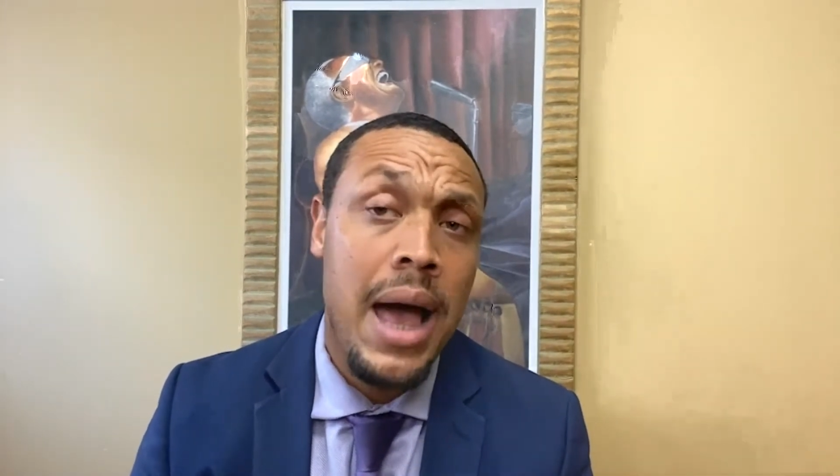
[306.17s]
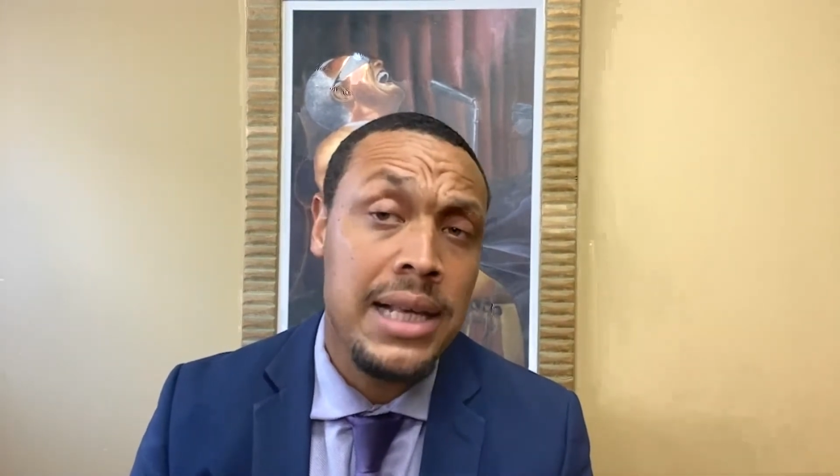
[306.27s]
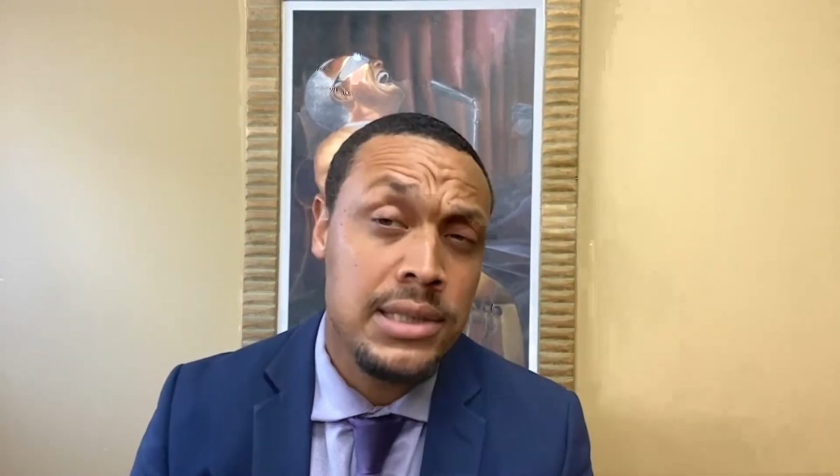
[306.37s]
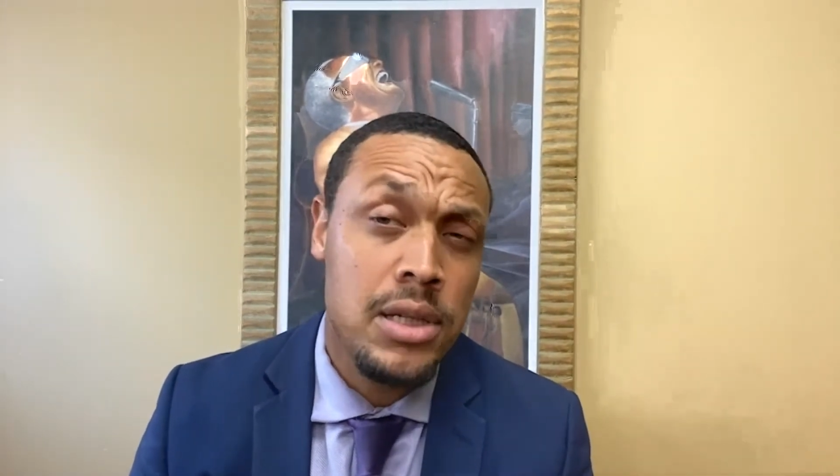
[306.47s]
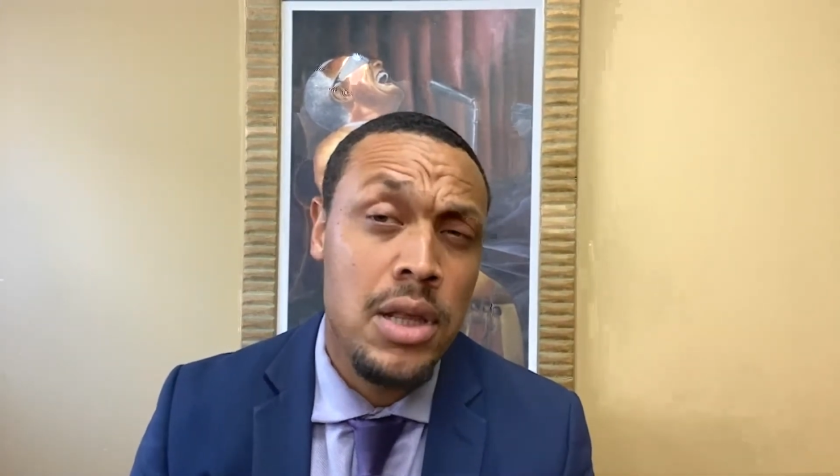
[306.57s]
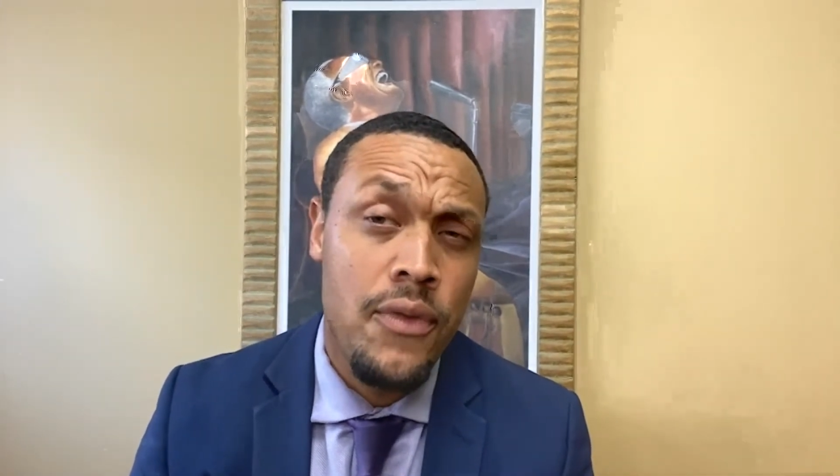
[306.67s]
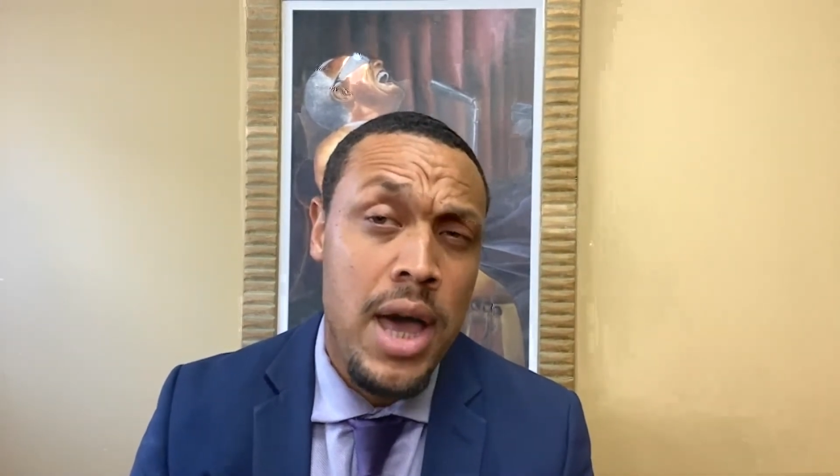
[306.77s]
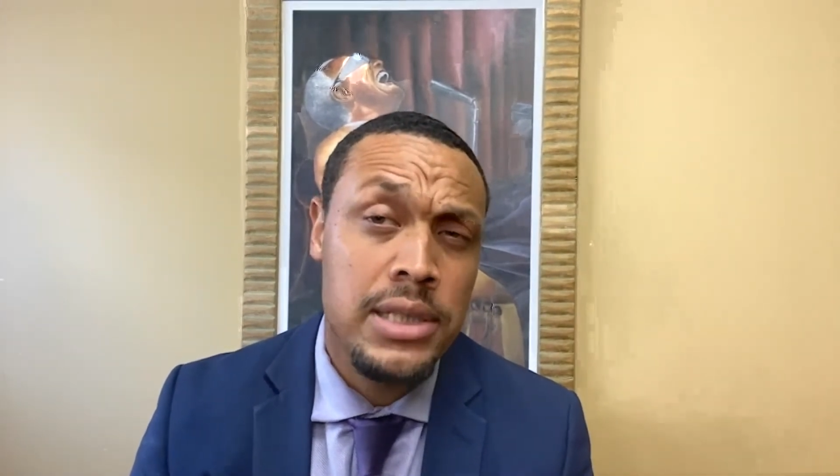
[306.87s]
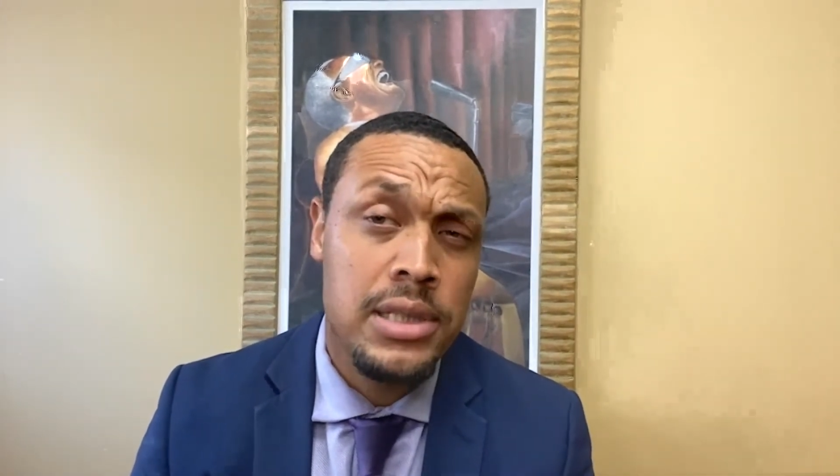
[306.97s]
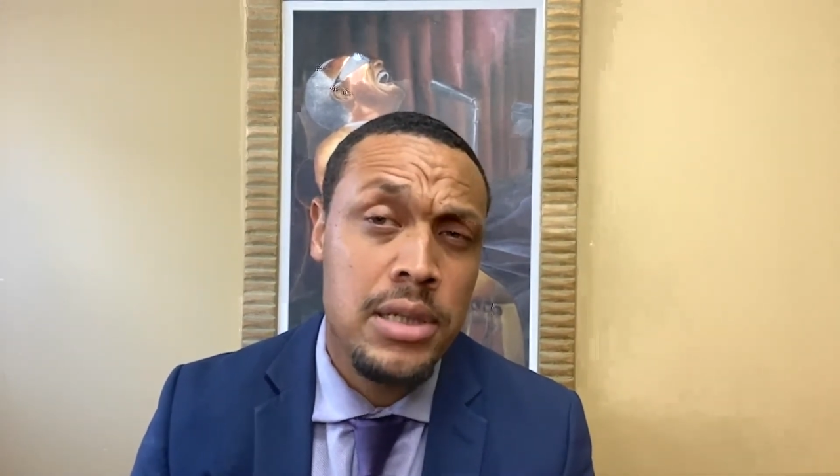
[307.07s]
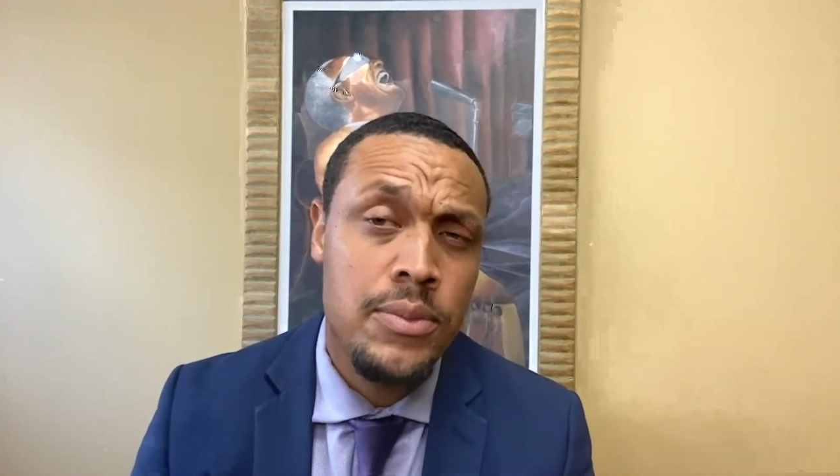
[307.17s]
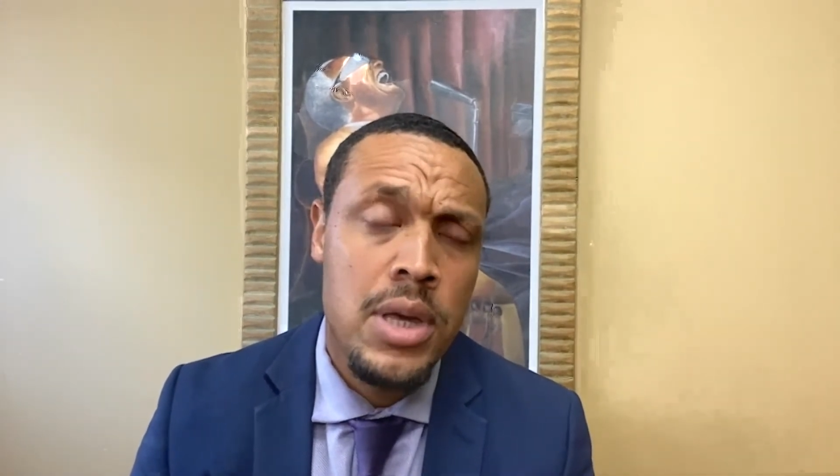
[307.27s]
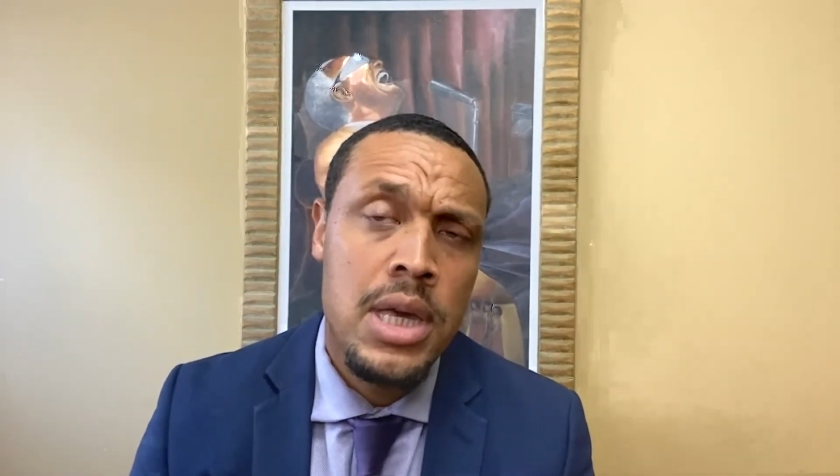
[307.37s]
I still advised him,